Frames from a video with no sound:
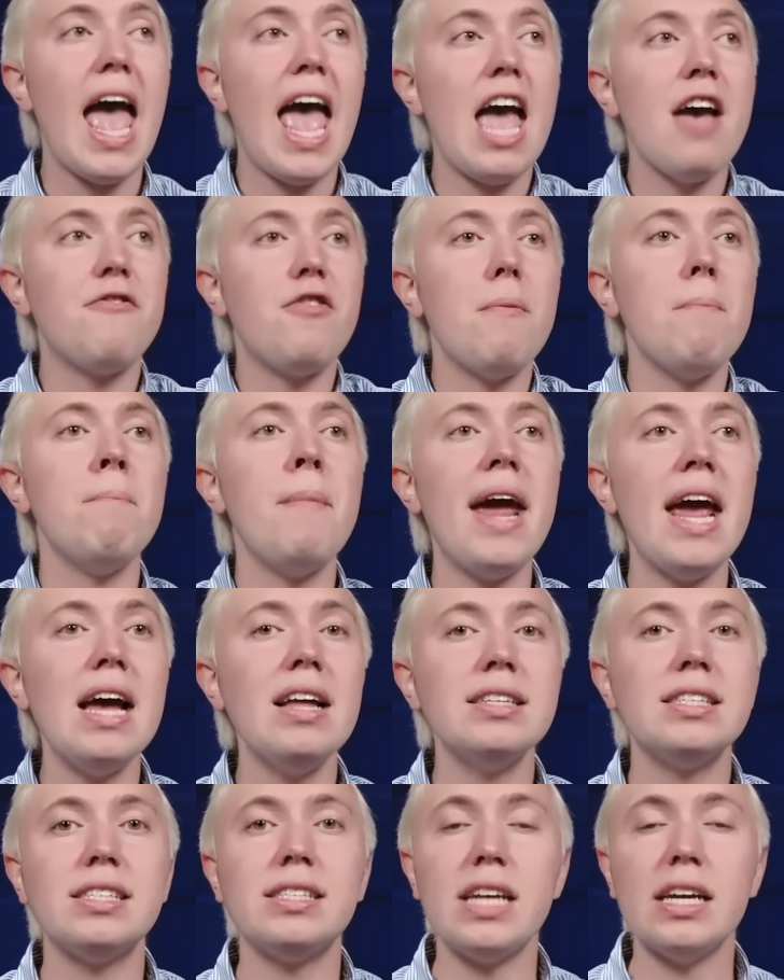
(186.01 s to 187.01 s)
If a
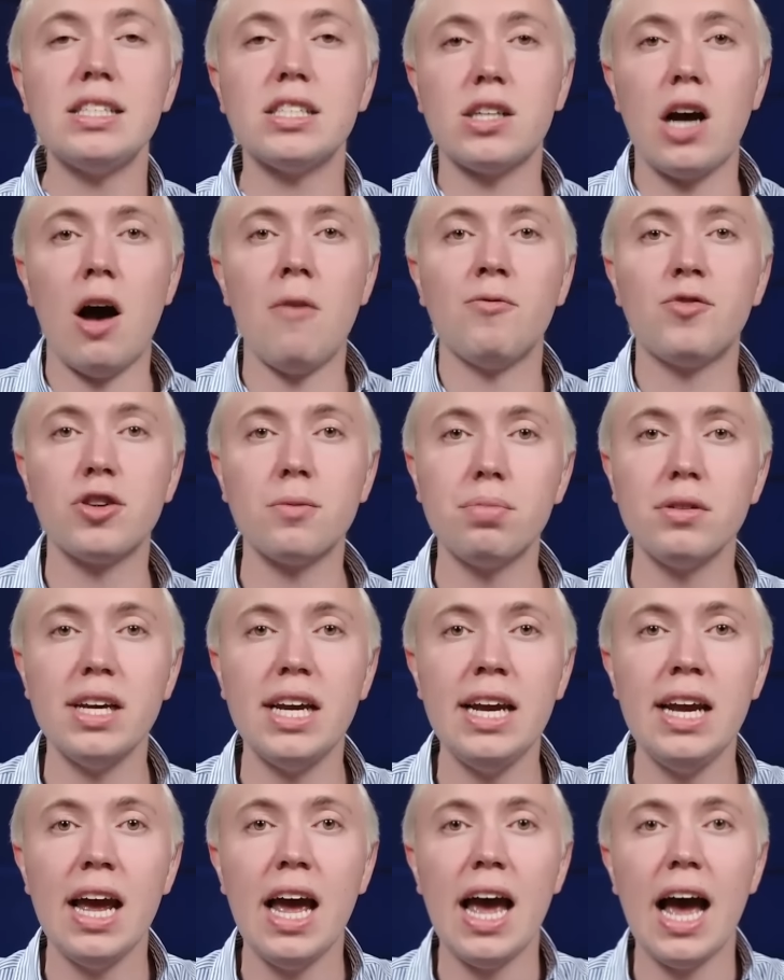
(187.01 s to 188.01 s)
man sits
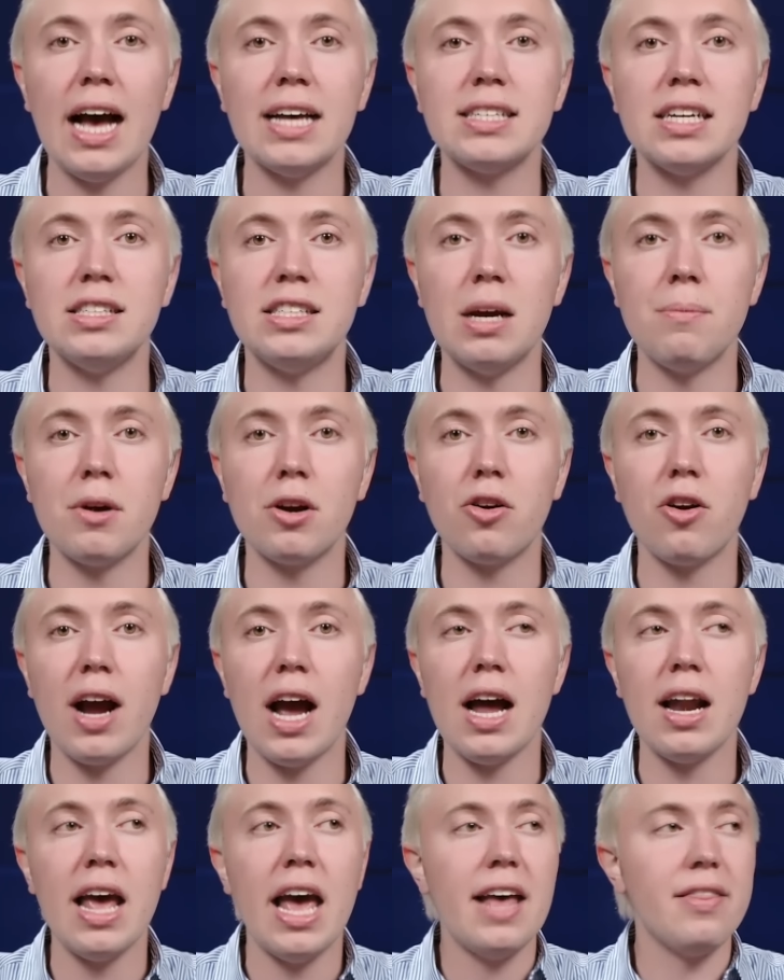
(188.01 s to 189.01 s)
comfortably as a
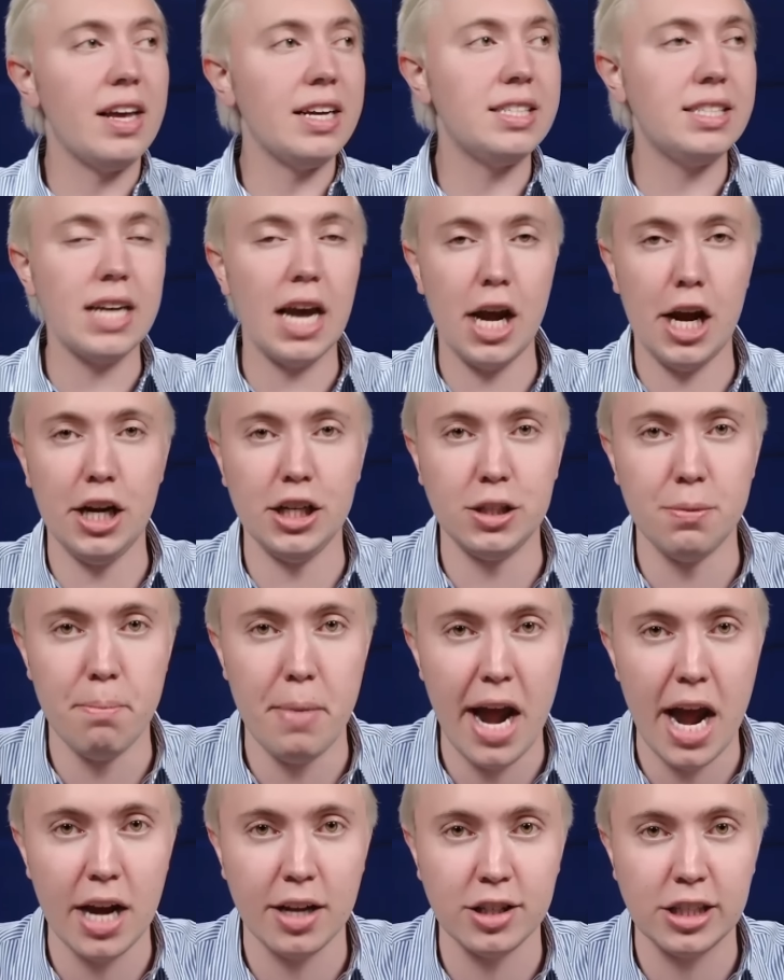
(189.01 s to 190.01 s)
Democrat, they say he's
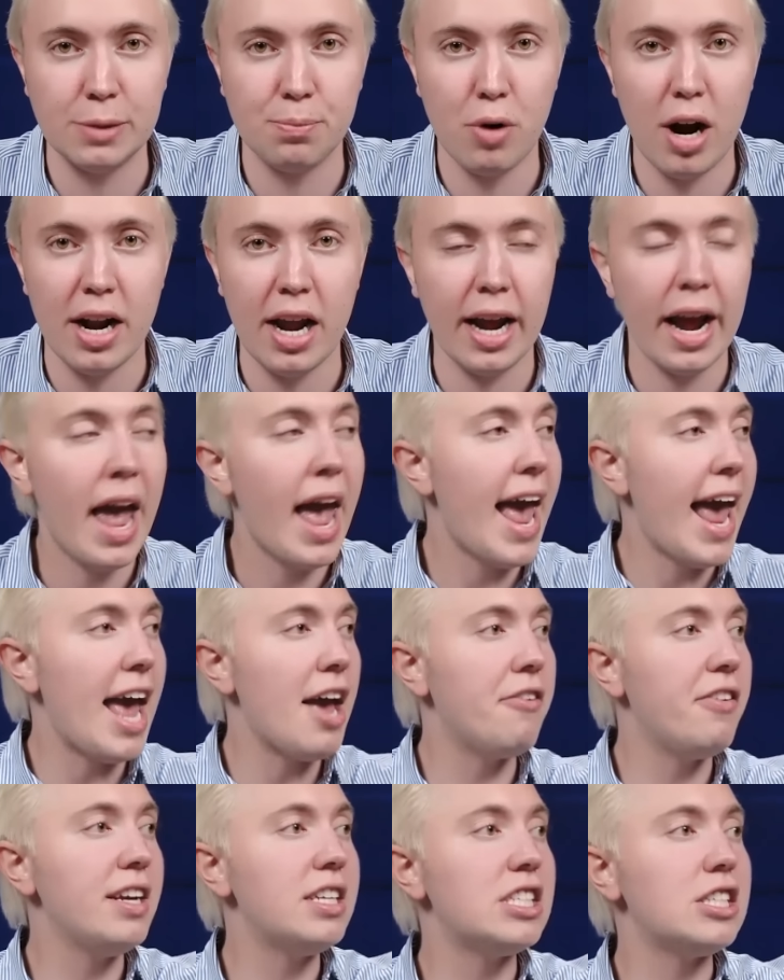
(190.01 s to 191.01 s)
man-spreading.
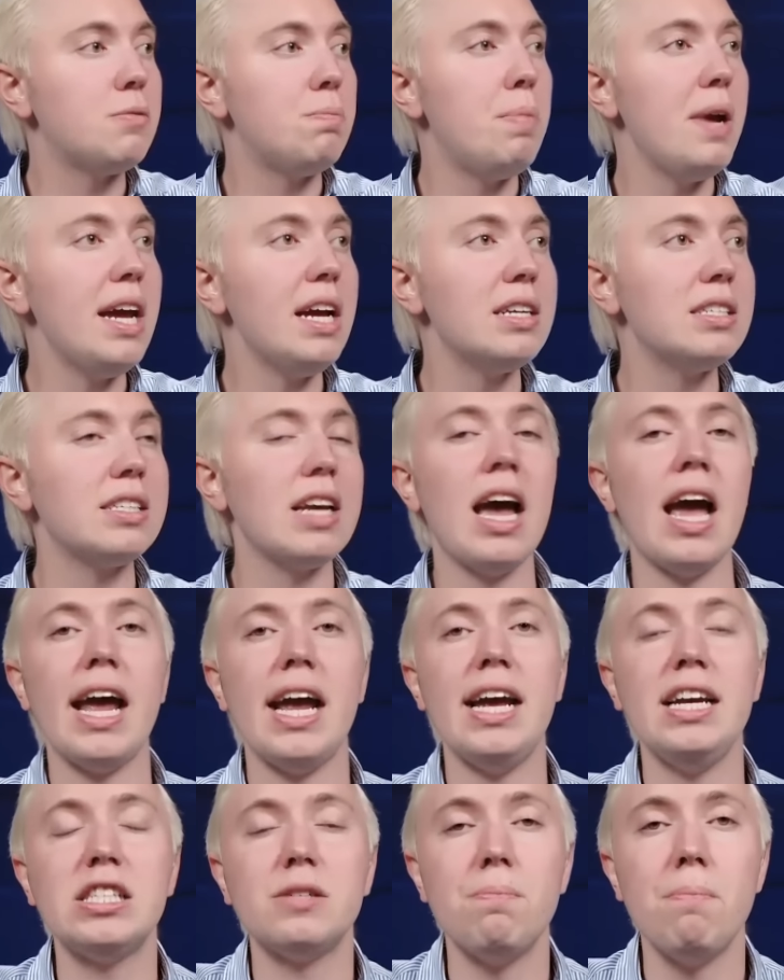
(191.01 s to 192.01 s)
If he speaks,
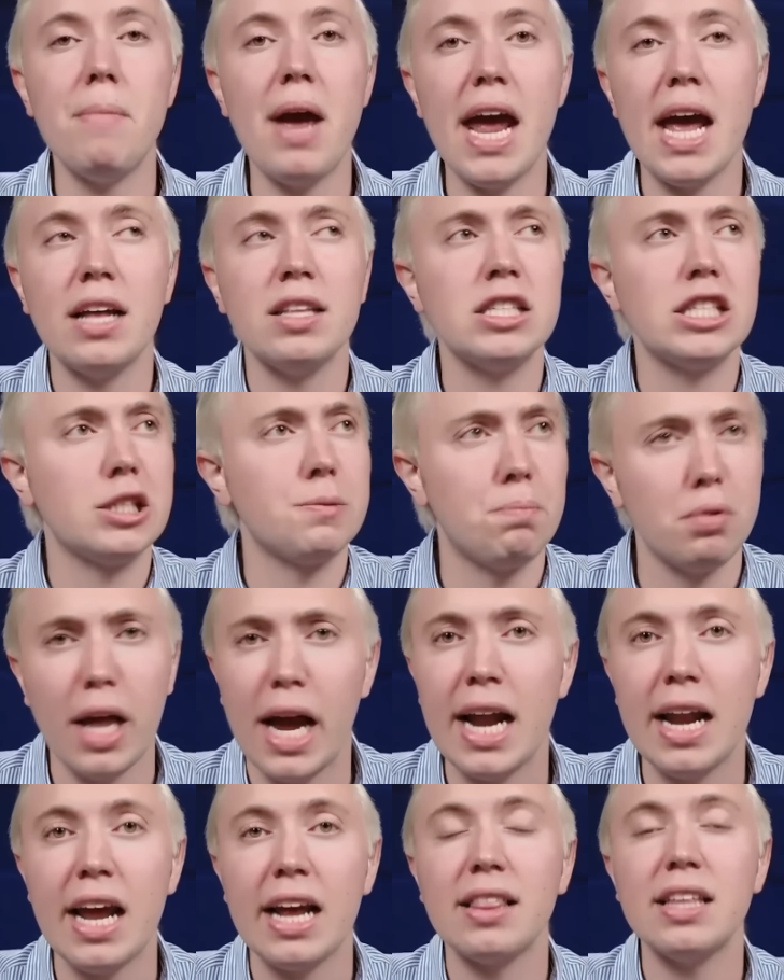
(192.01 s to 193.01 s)
he's
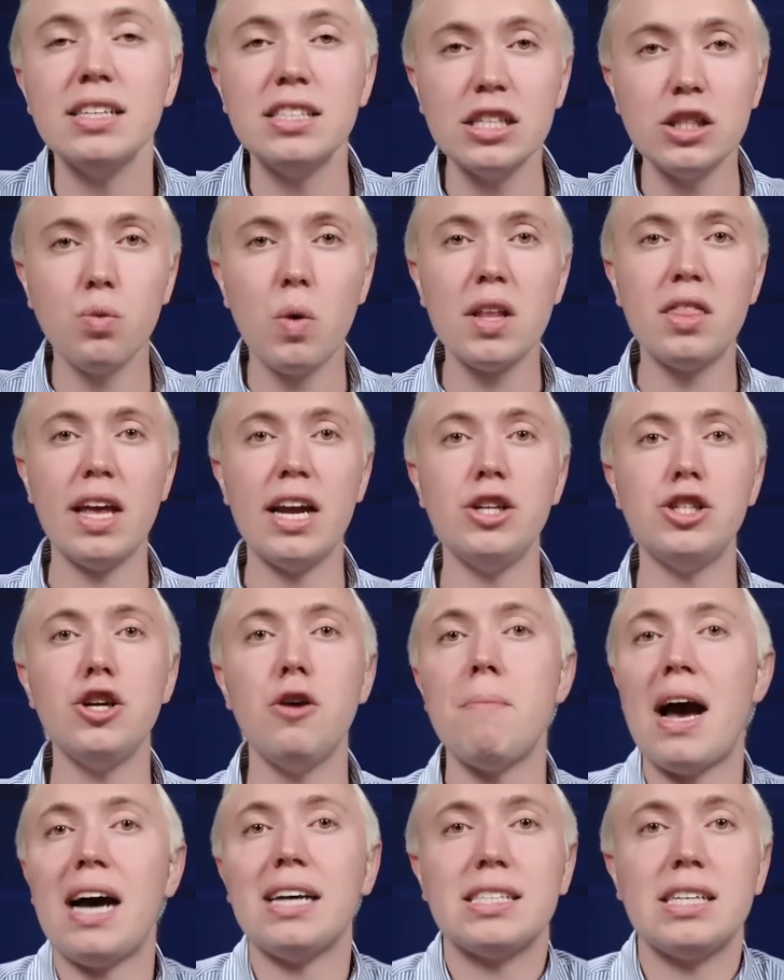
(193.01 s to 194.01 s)
mansplaining. This is what they
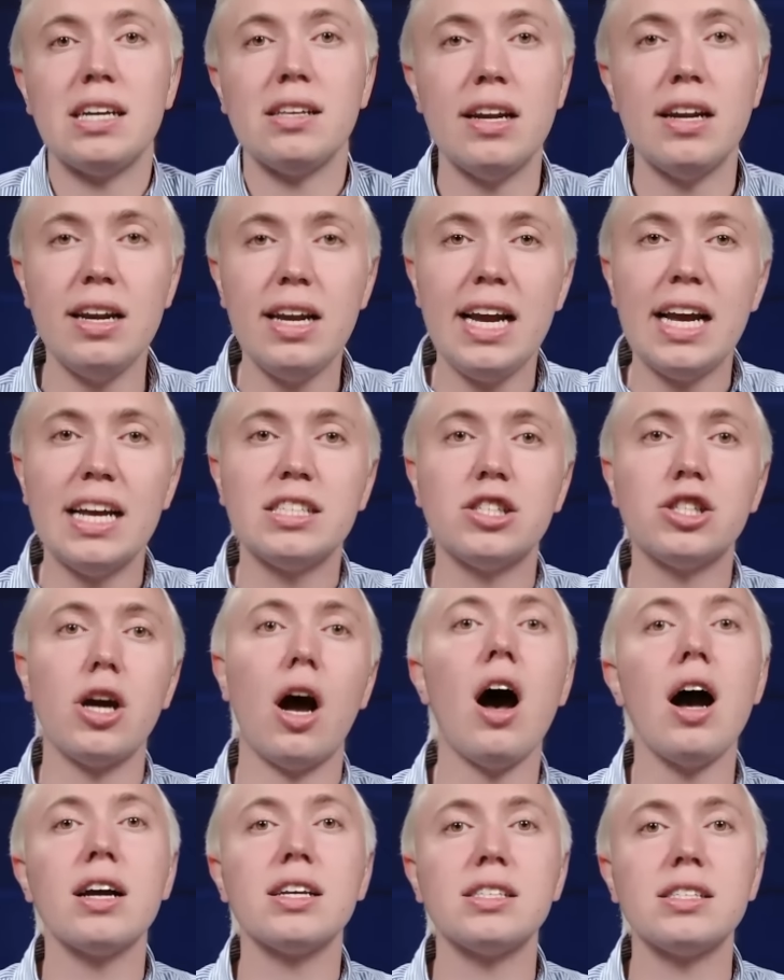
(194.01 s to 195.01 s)
do. Masculinity is
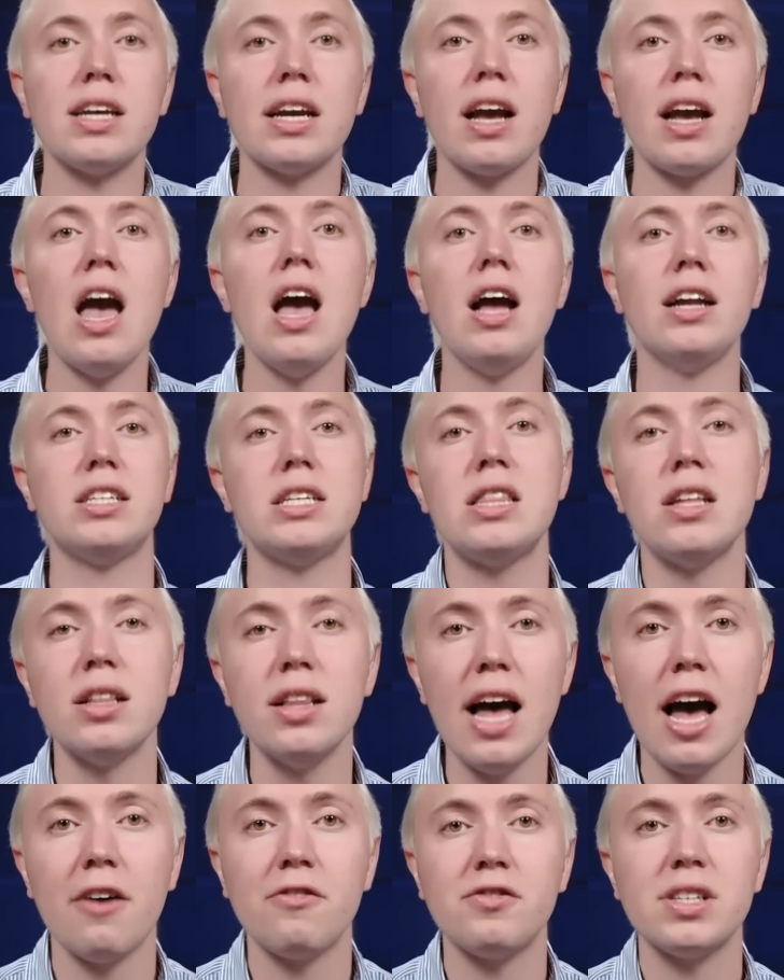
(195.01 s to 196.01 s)
toxic to the
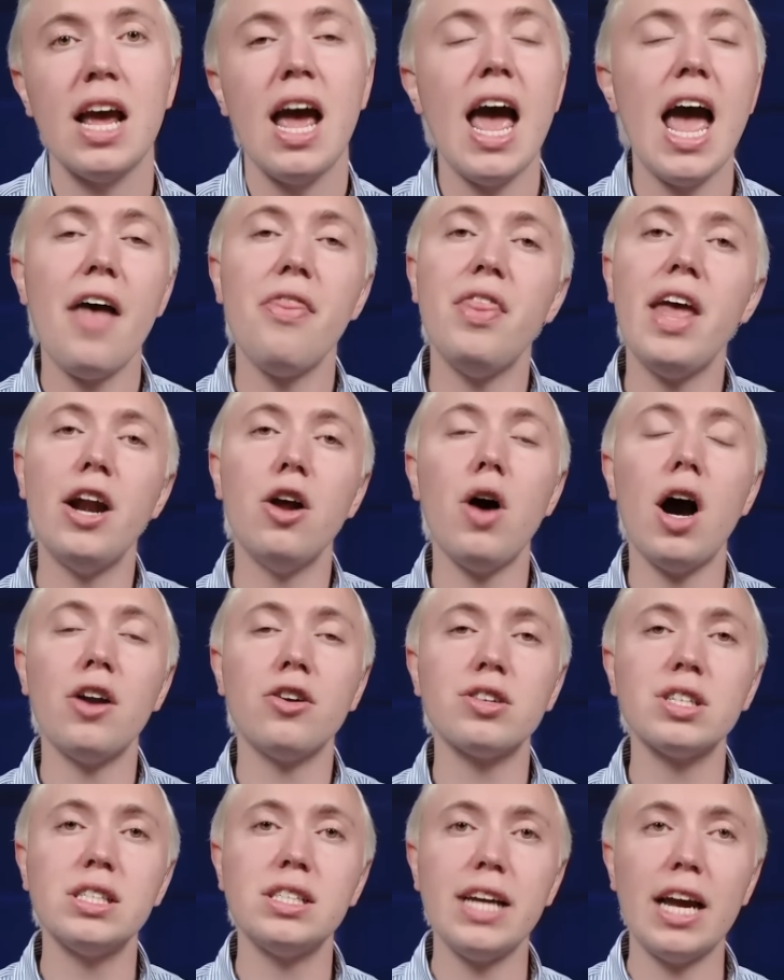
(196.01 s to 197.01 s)
left, and they don't
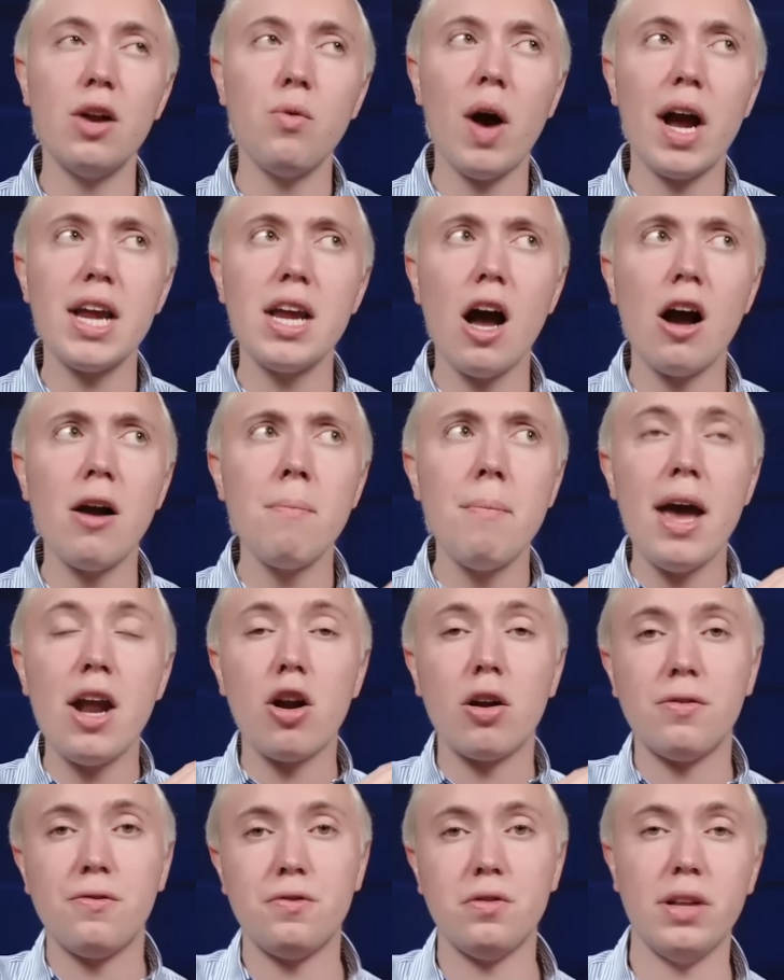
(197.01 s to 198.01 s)
understand why young men
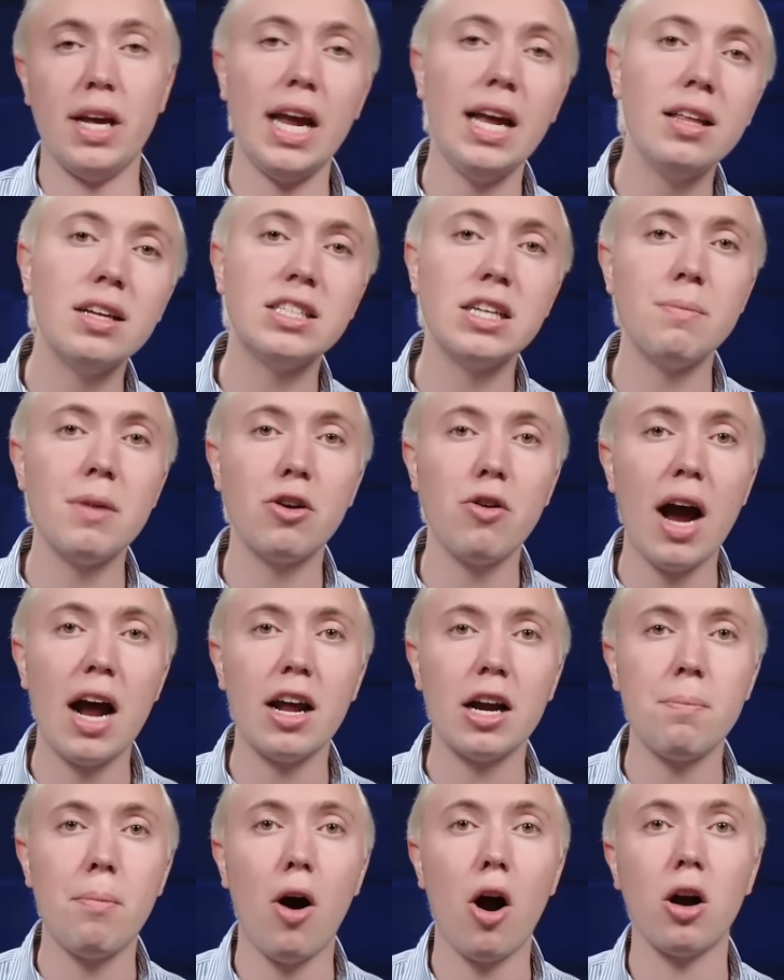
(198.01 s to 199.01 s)
are fleeing the
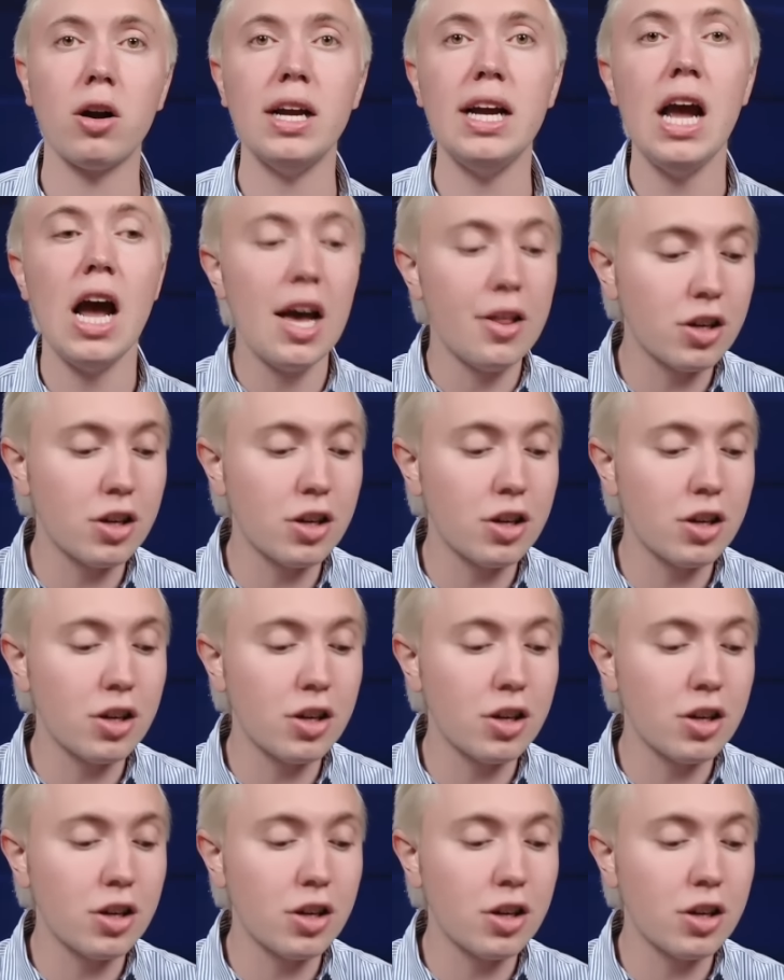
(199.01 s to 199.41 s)
Democratic Party.